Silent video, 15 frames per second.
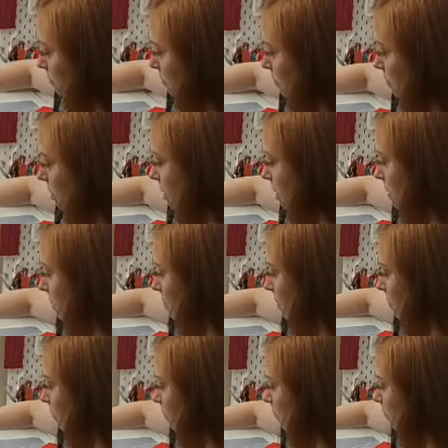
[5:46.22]
locking
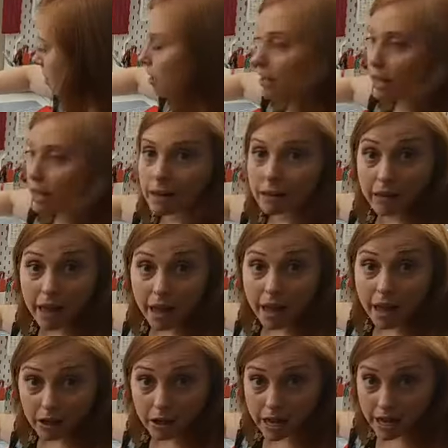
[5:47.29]
lever here.
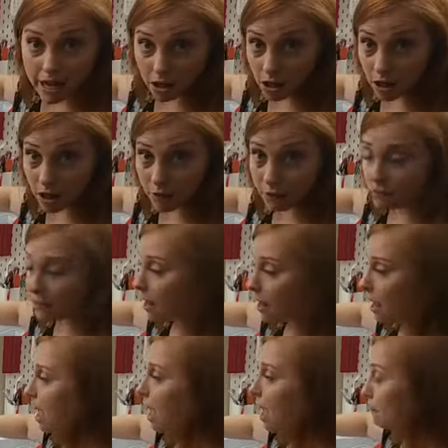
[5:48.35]
but since we're
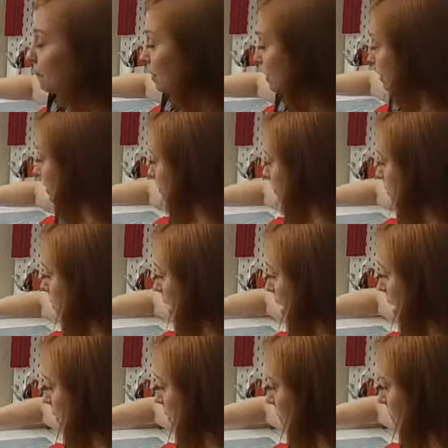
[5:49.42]
not, then we can keep
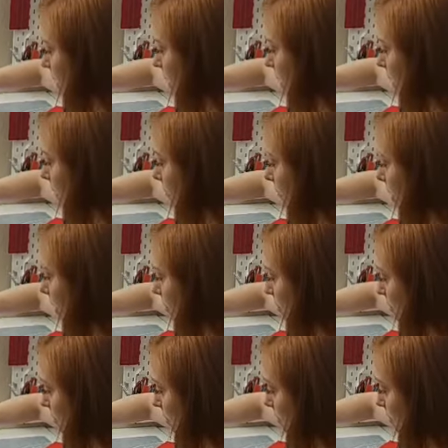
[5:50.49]
it
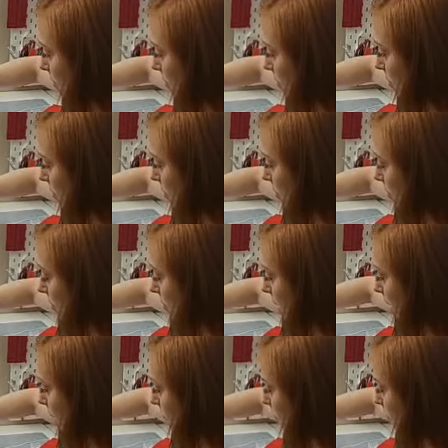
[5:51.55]
pulled
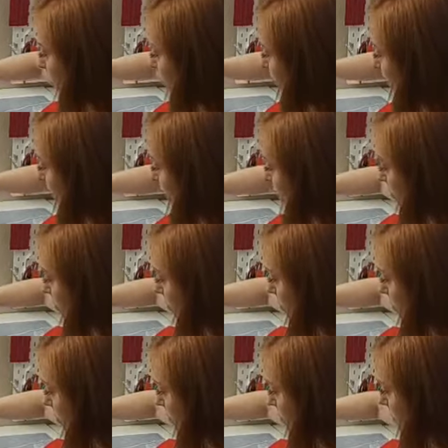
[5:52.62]
out the farthest.
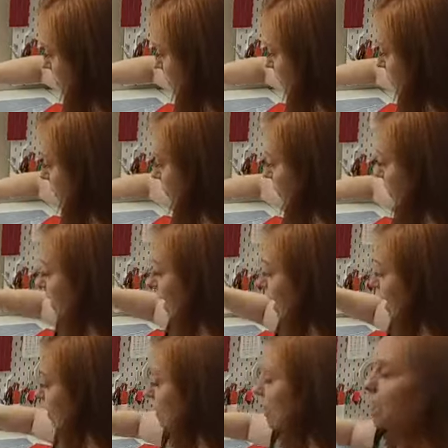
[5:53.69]
And you'll
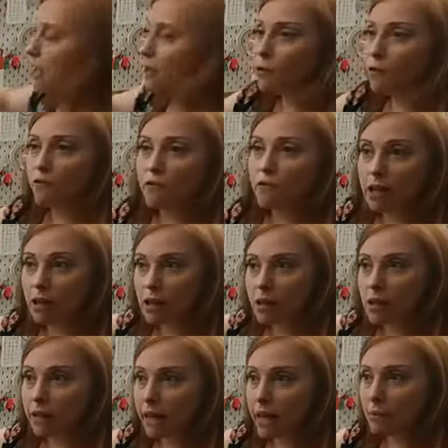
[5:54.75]
feel it when you press
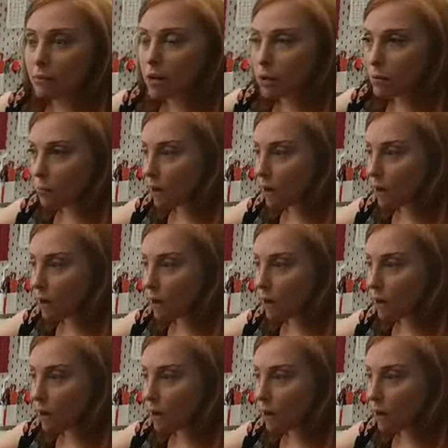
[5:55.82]
the